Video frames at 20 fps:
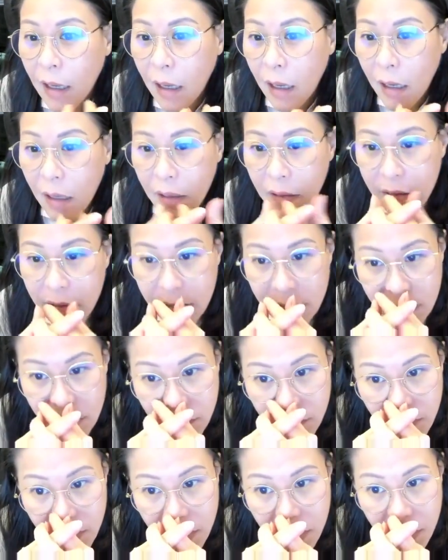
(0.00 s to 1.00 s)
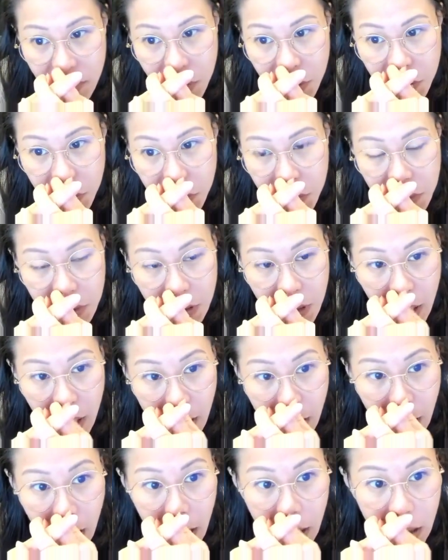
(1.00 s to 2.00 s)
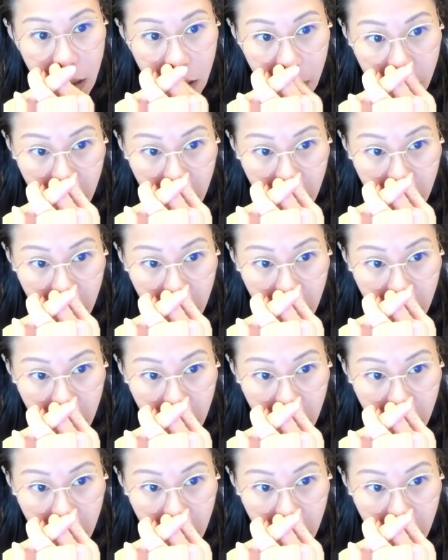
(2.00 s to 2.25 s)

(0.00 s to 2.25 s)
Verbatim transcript: Oh, uh, Sylvia, you, can I?